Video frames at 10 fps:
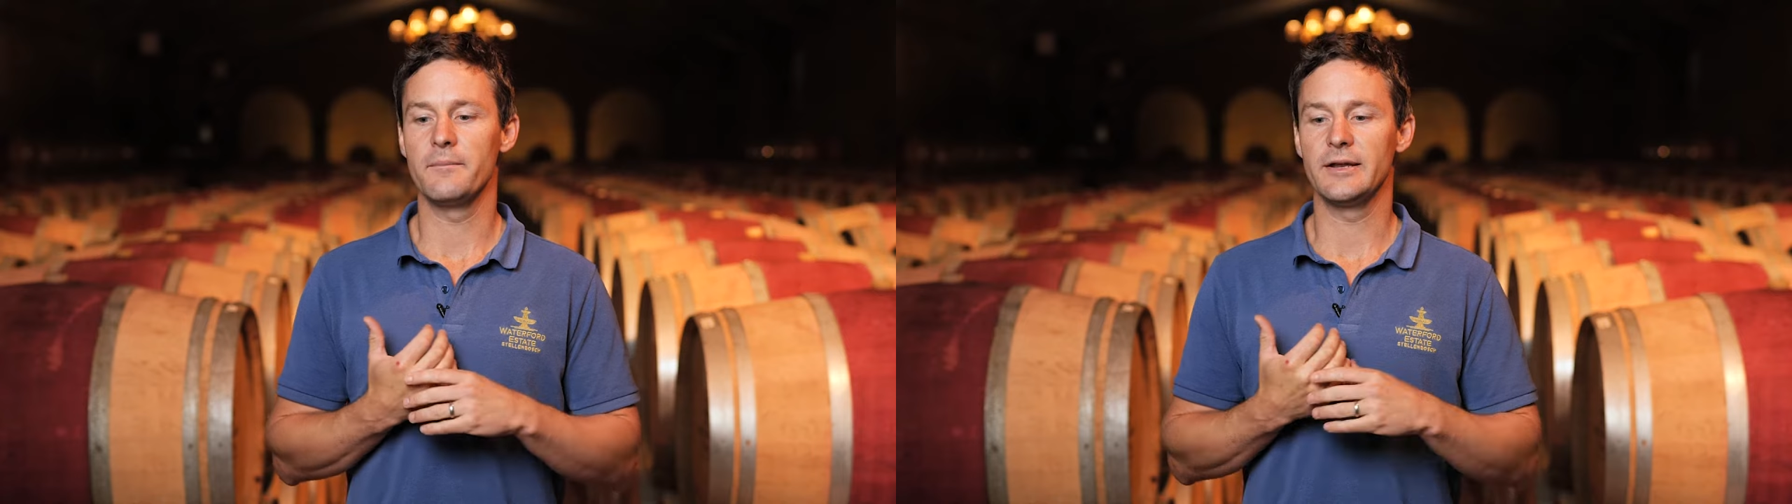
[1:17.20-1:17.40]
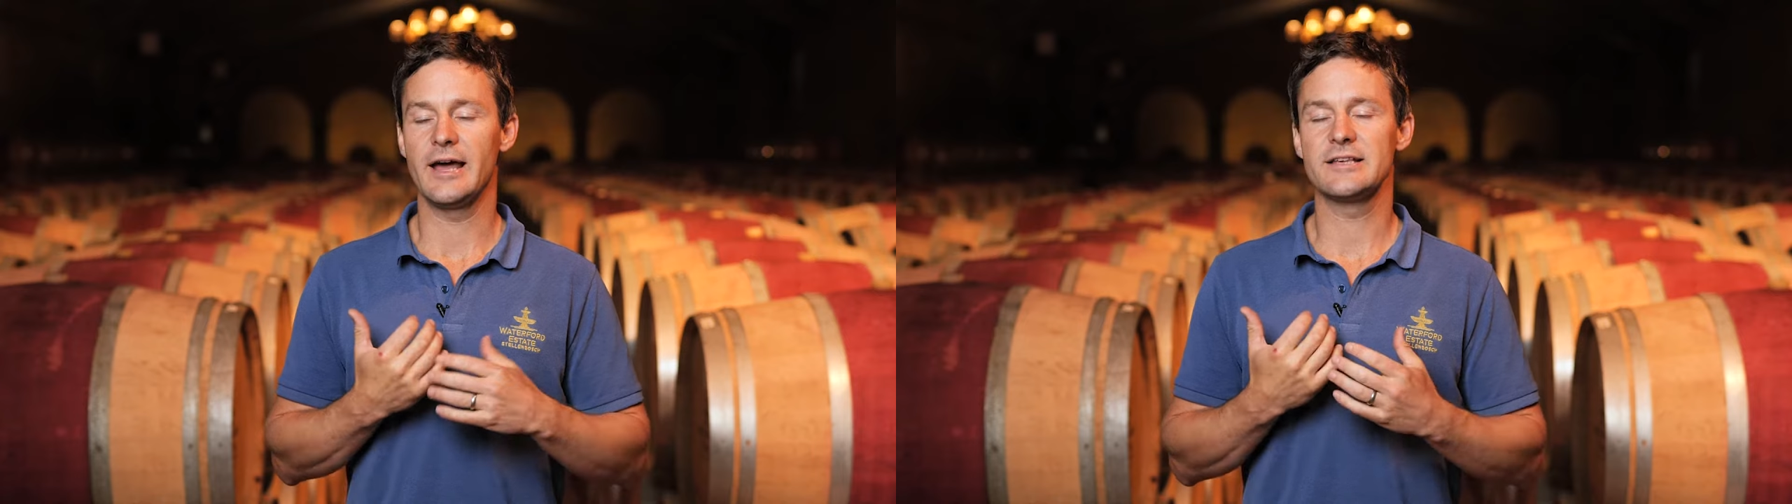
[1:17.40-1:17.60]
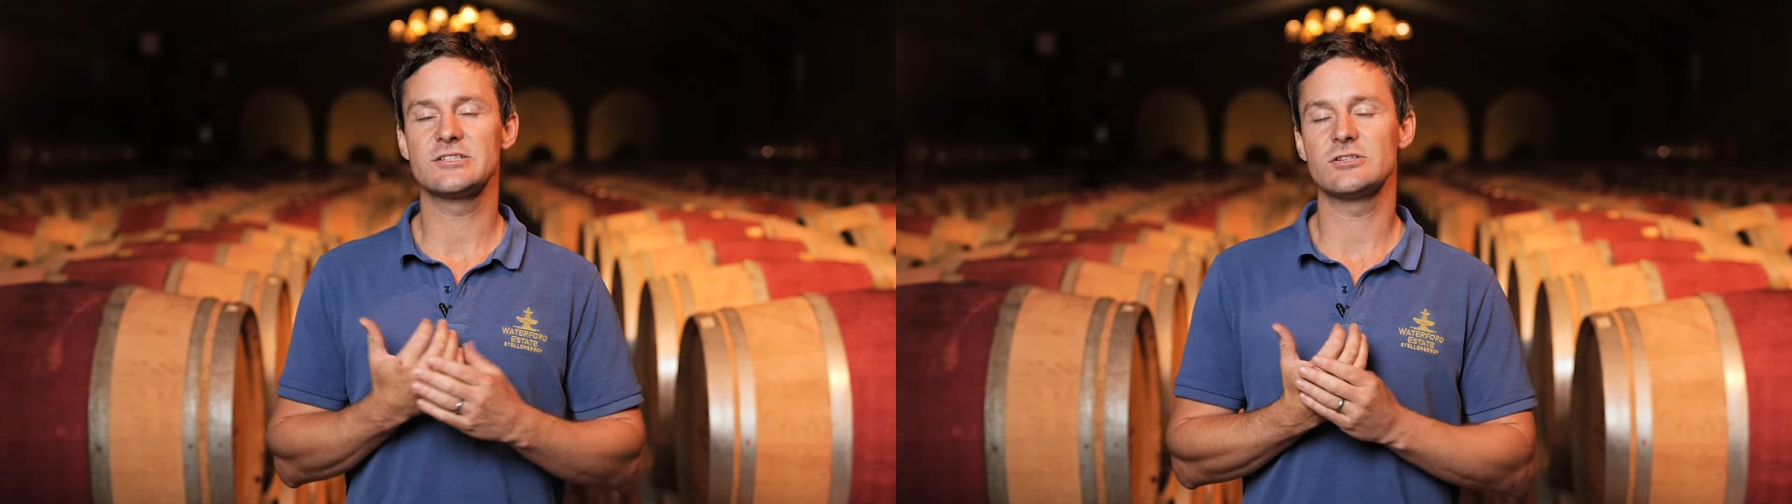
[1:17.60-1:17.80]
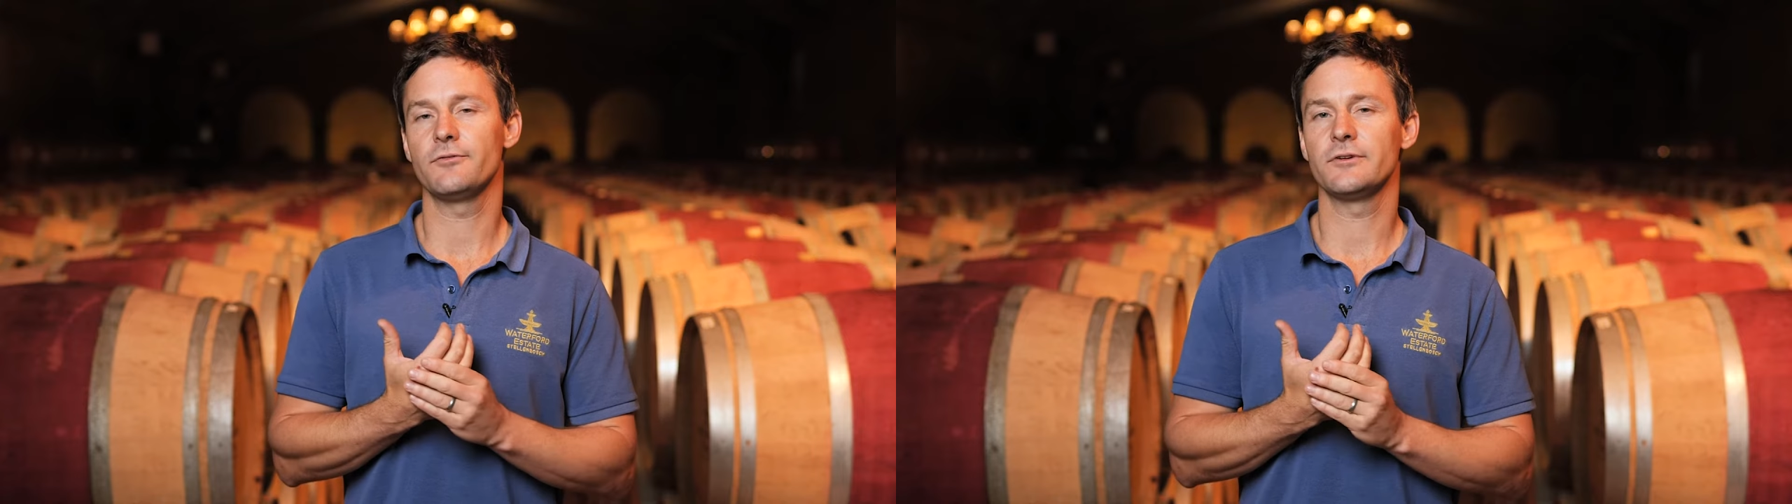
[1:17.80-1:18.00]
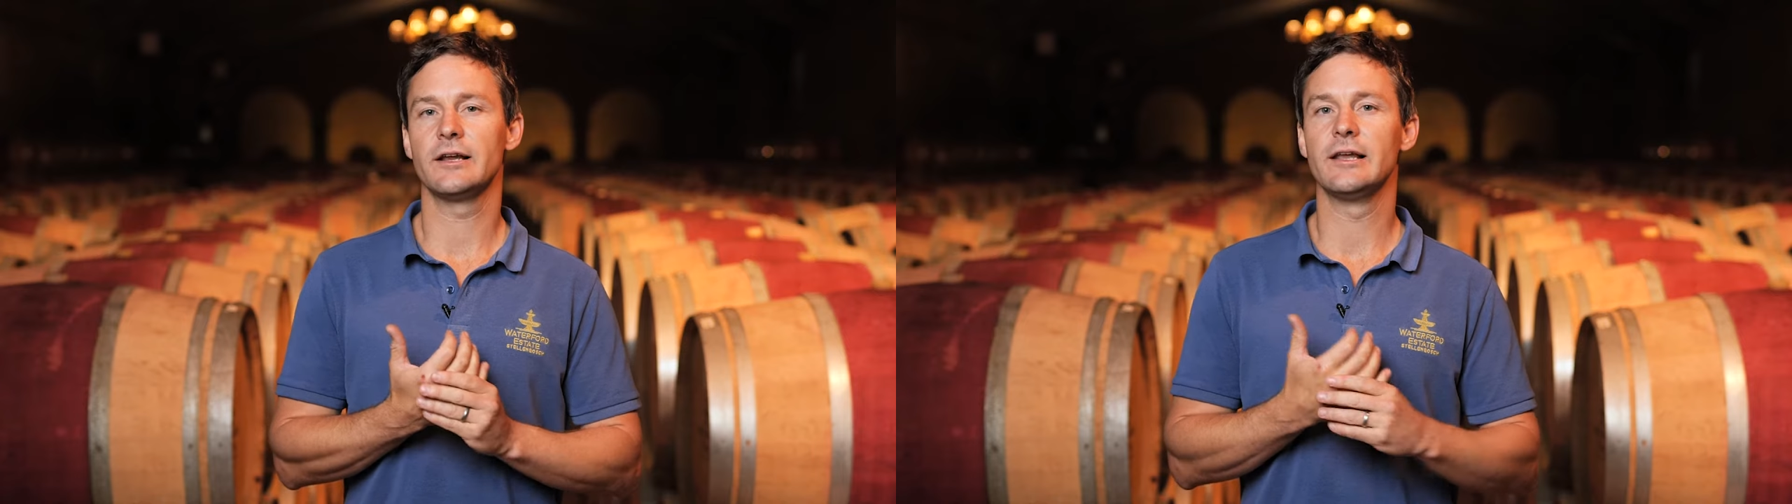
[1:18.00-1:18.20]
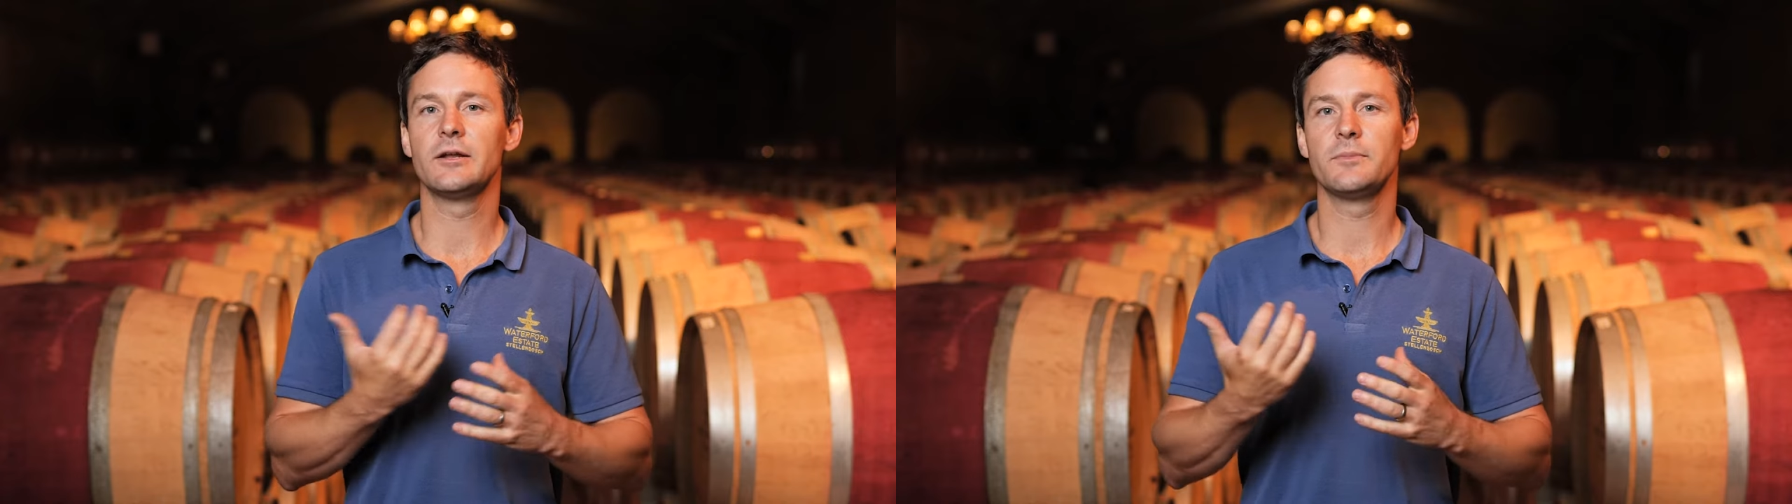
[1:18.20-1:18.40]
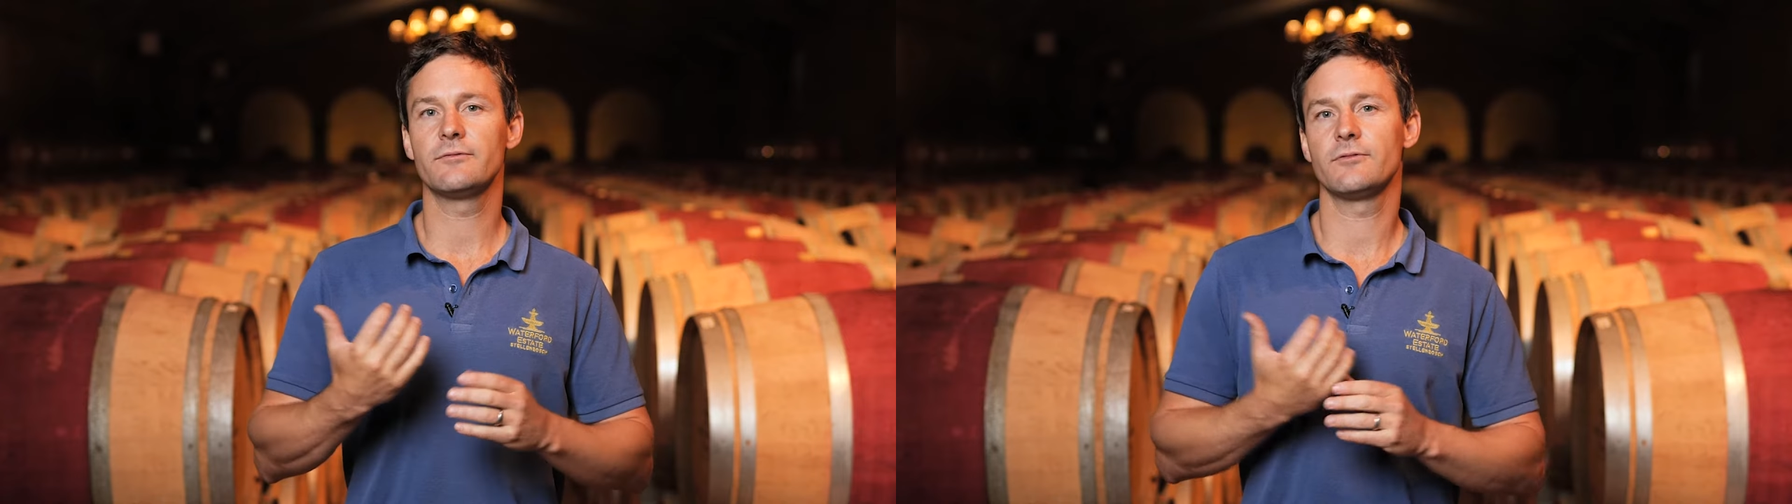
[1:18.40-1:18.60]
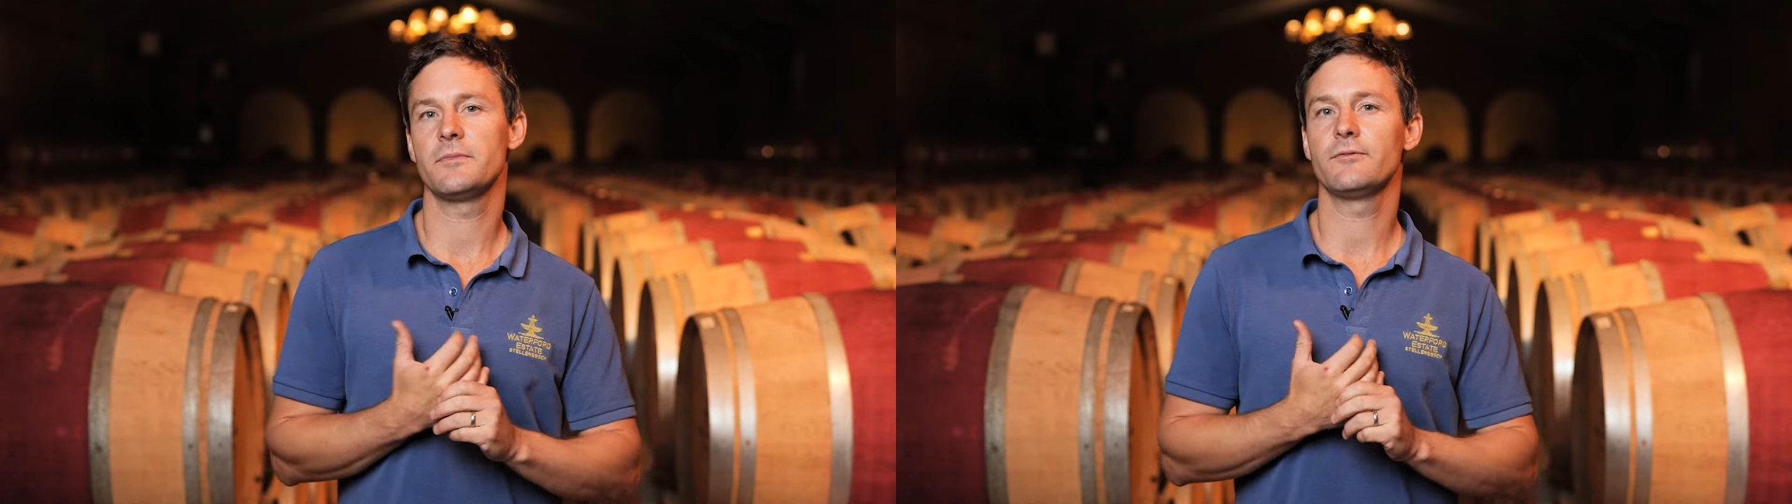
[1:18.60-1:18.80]
It has softened a little
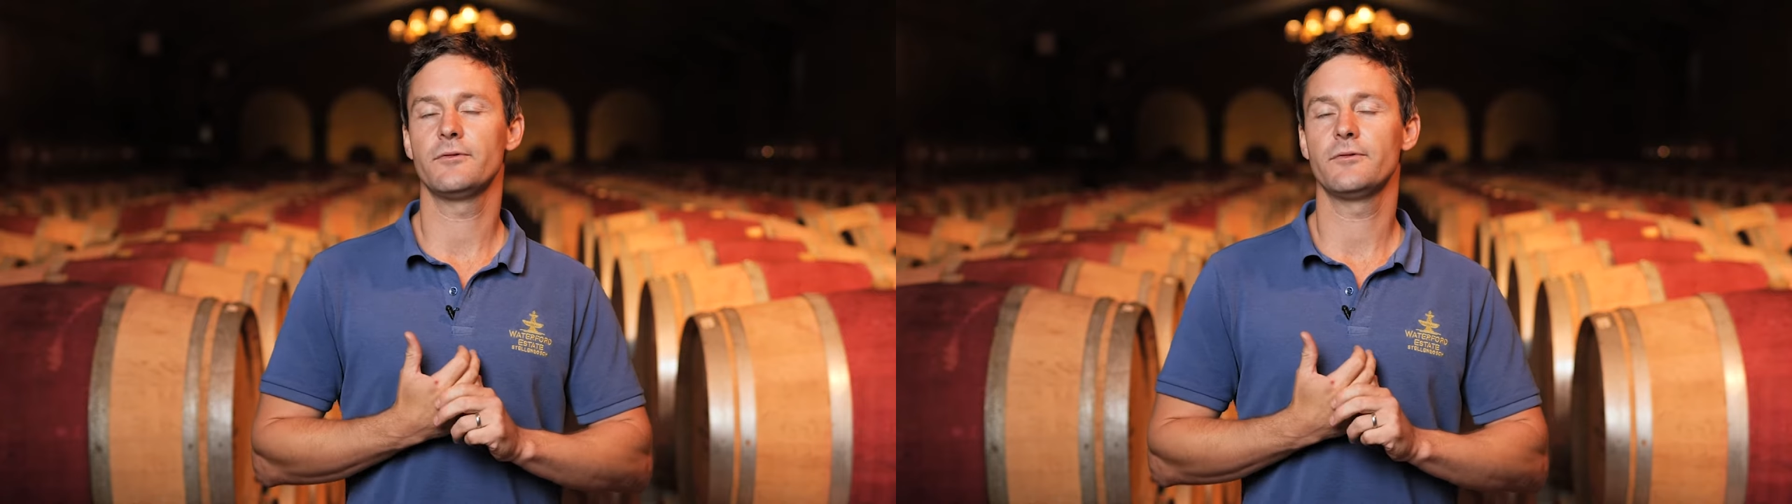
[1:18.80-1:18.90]
bit from the